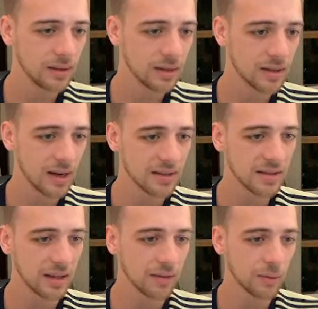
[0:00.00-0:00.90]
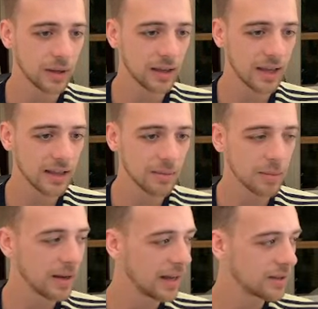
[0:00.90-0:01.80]
So let's see if we can get them a
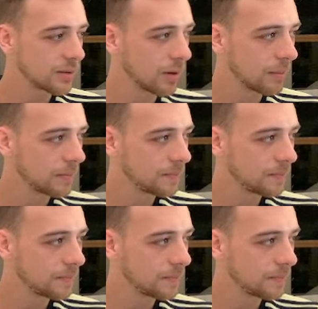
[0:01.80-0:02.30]
bit later on.